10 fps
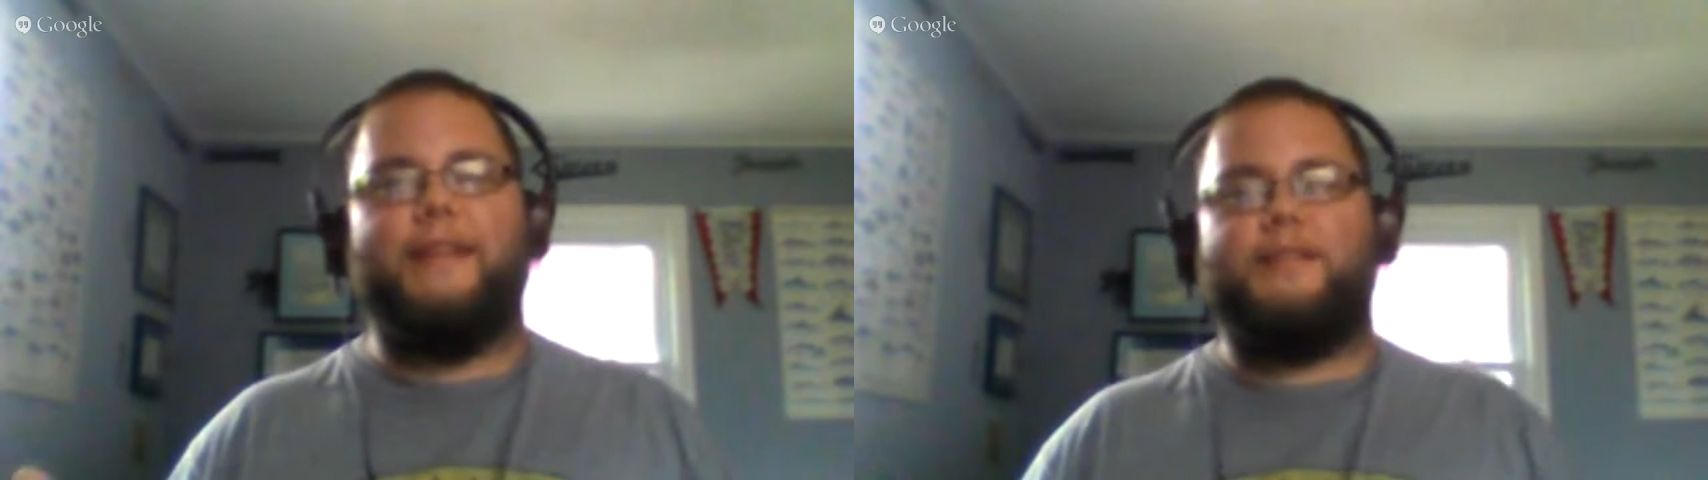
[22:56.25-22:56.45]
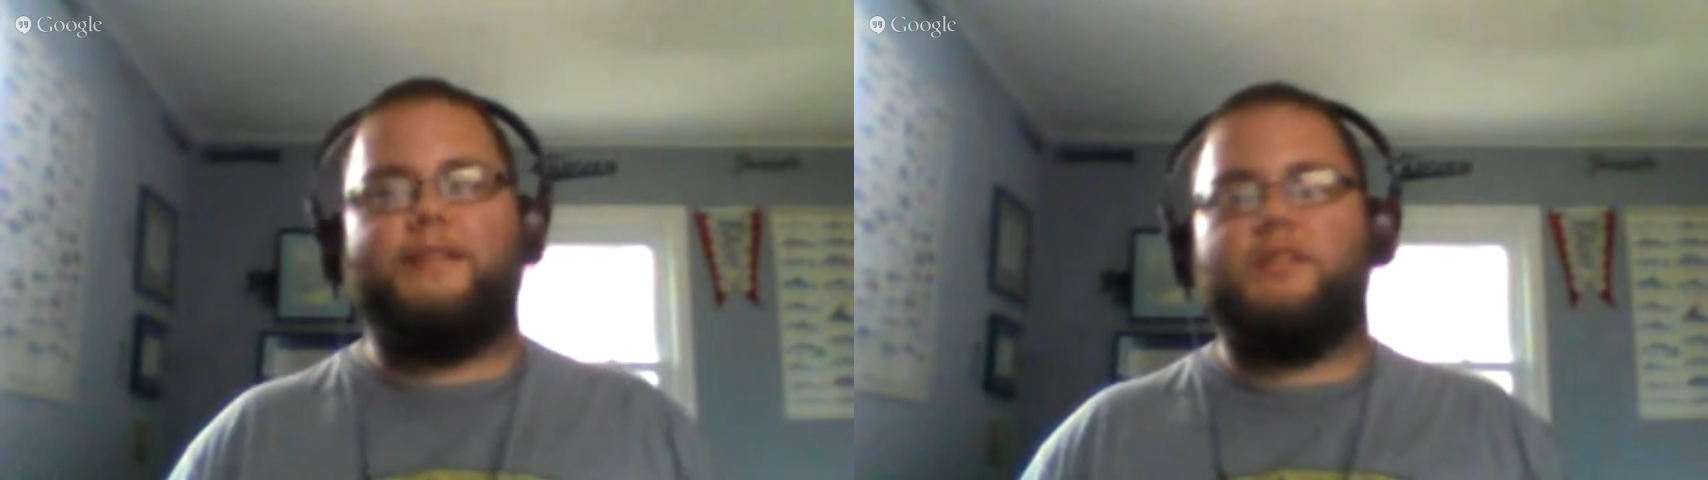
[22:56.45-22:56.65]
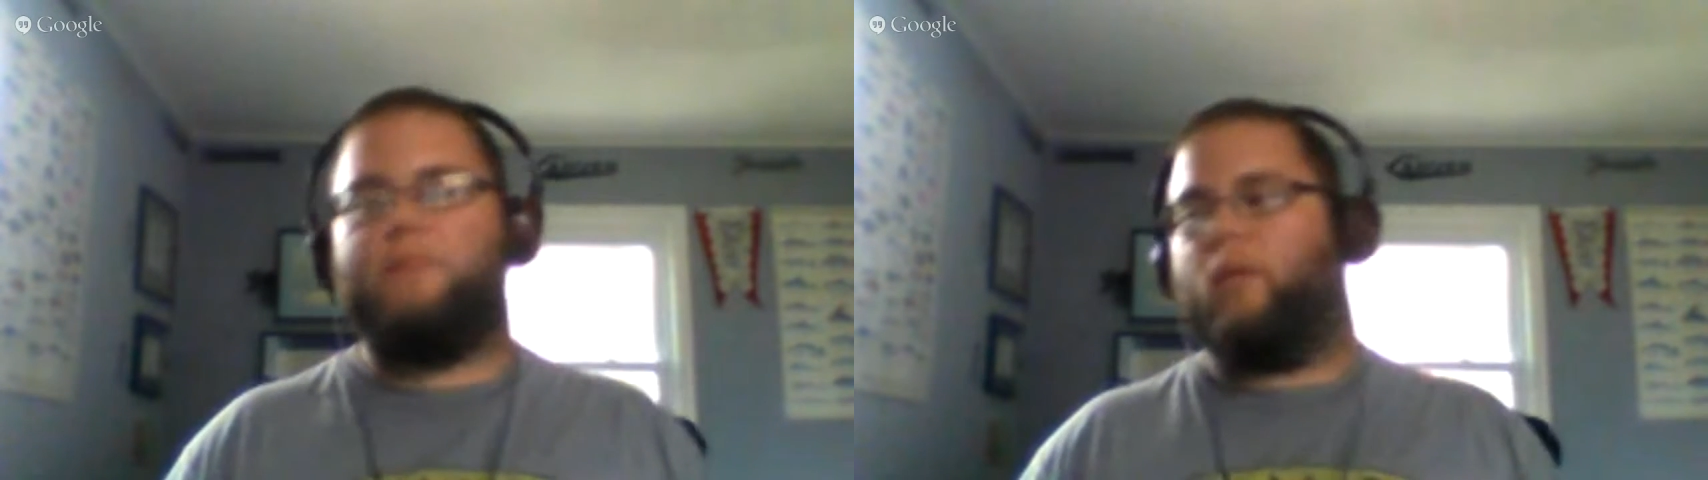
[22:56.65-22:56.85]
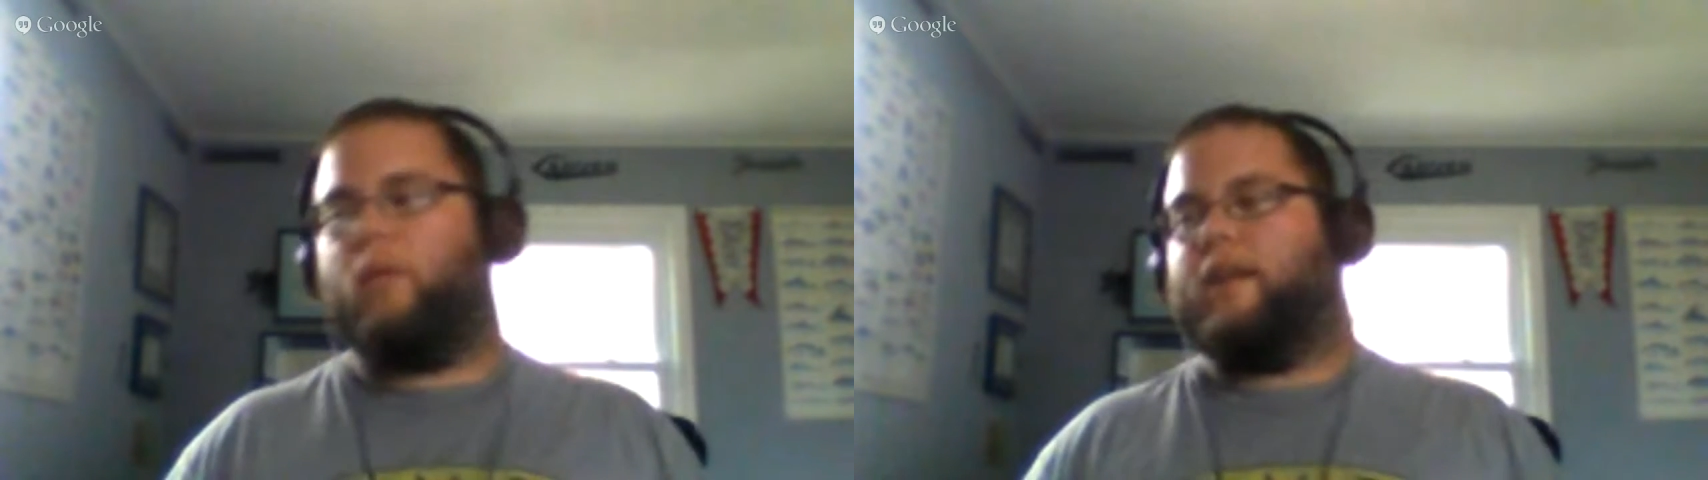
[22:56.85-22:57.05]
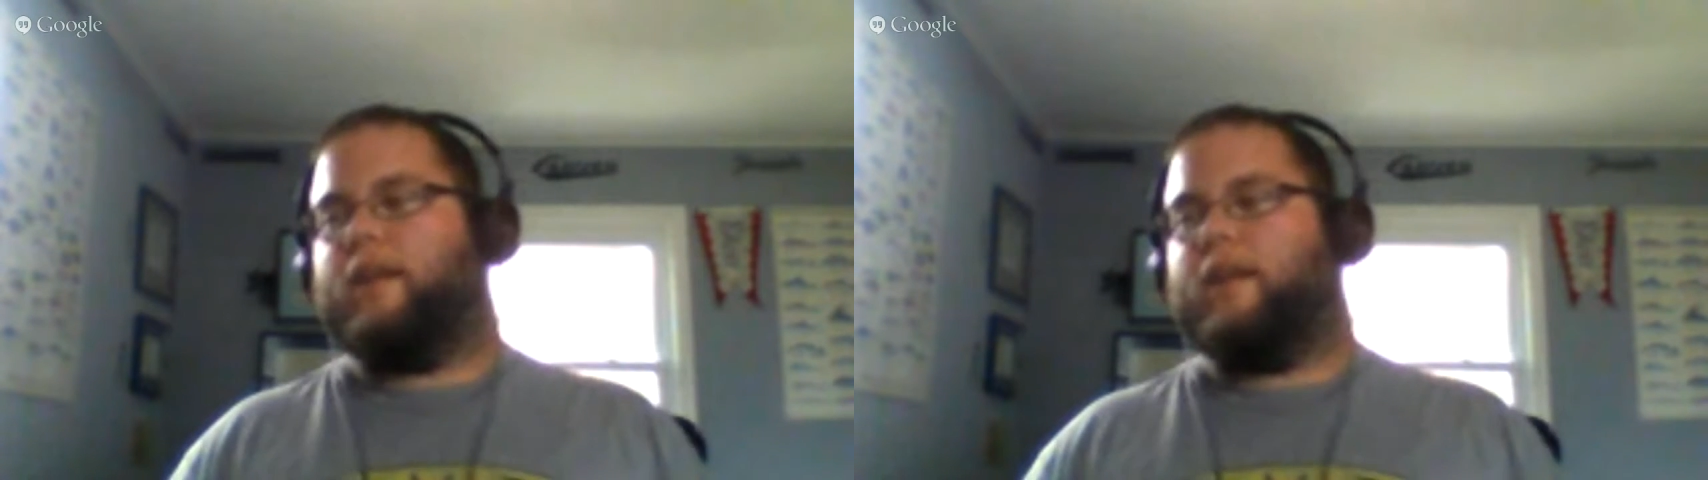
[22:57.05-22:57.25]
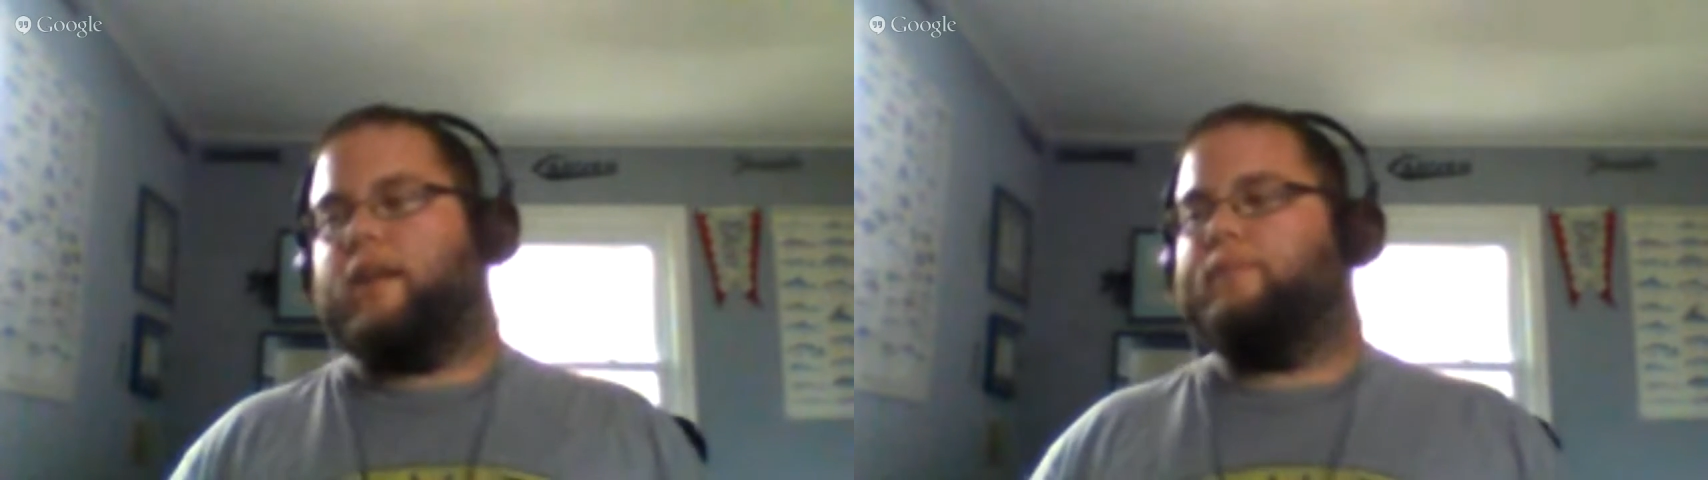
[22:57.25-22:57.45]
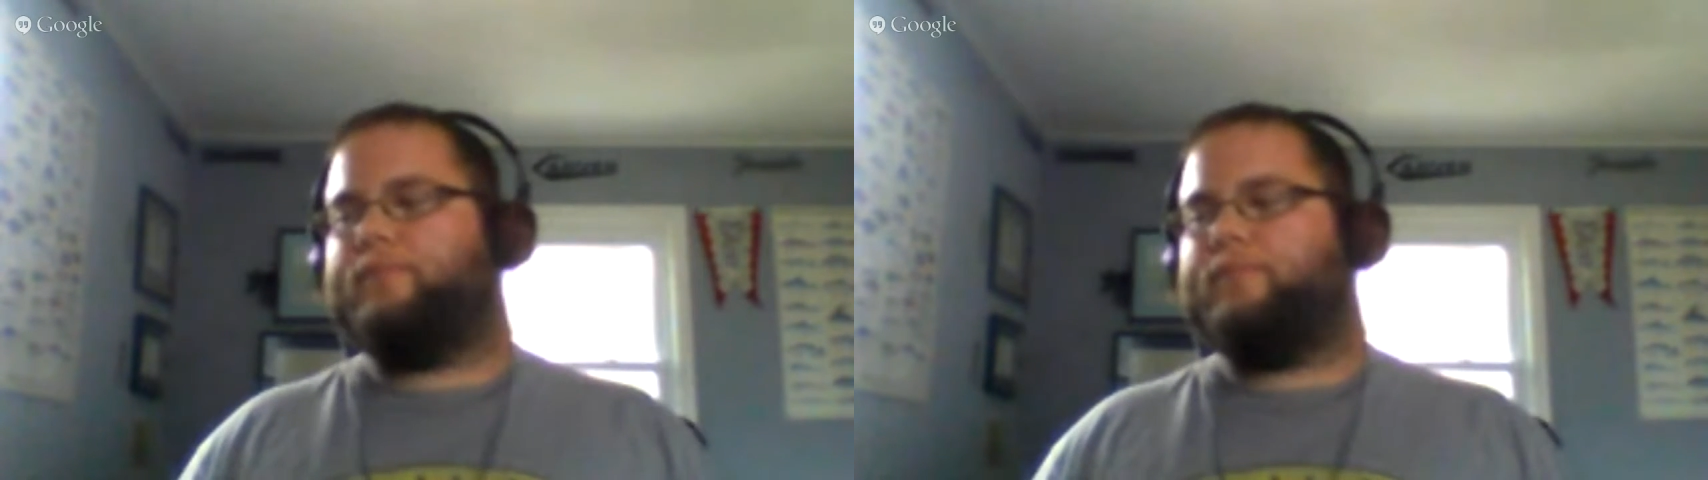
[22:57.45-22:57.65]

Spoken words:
That's the smart way to do it.